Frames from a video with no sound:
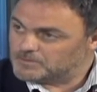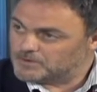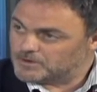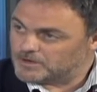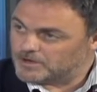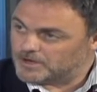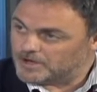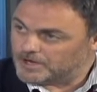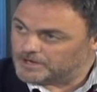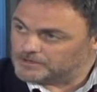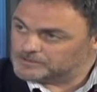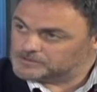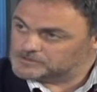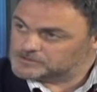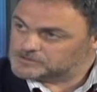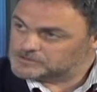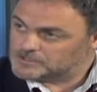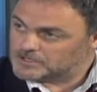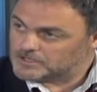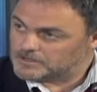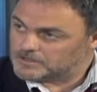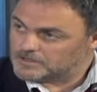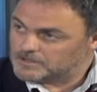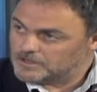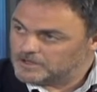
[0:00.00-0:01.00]
per ounce.
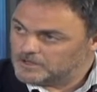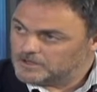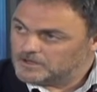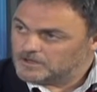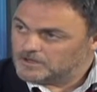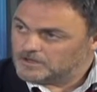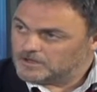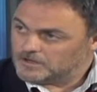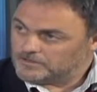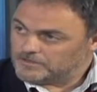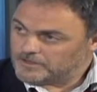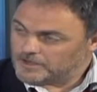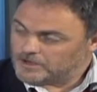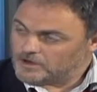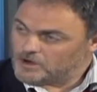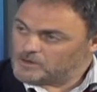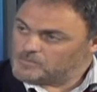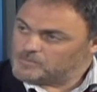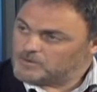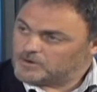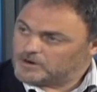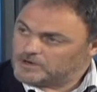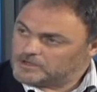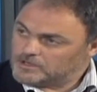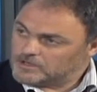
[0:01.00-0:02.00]
And, and they
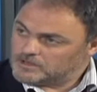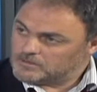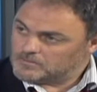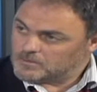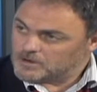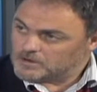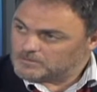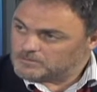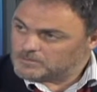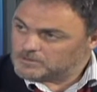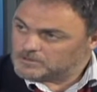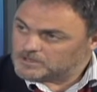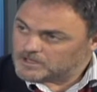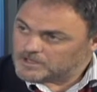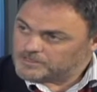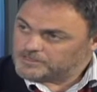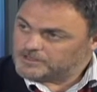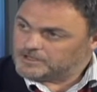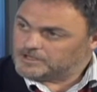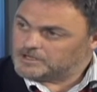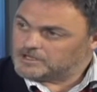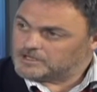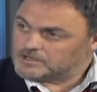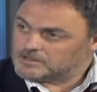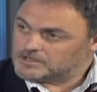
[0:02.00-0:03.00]
operate at the moment, I
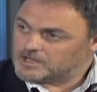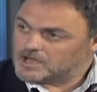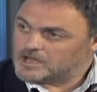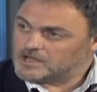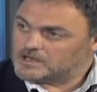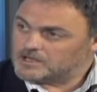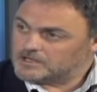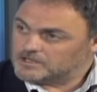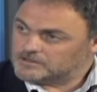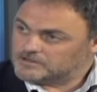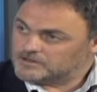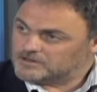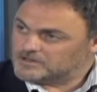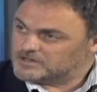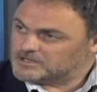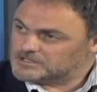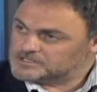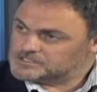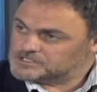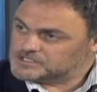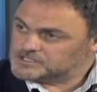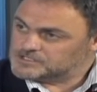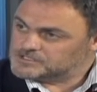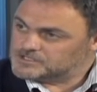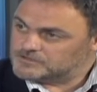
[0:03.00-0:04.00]
think, at
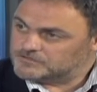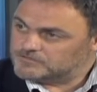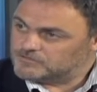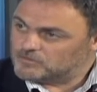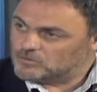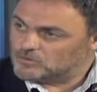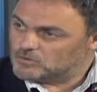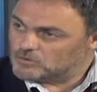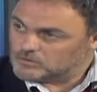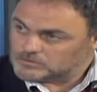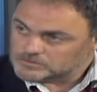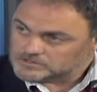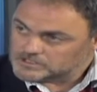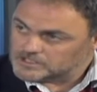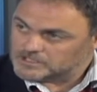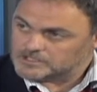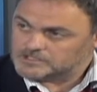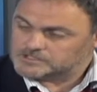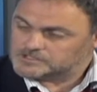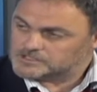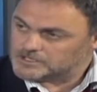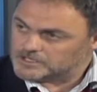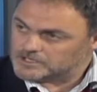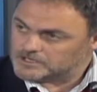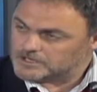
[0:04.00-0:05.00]
964, so
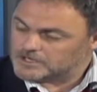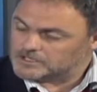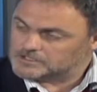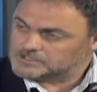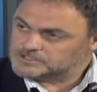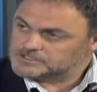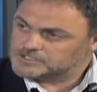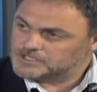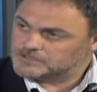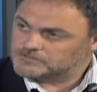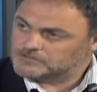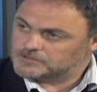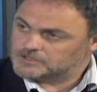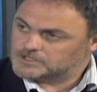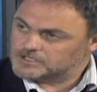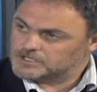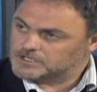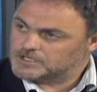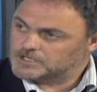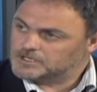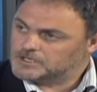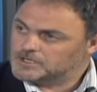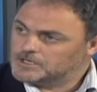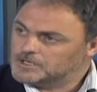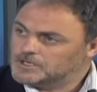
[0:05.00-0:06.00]
let's say 970.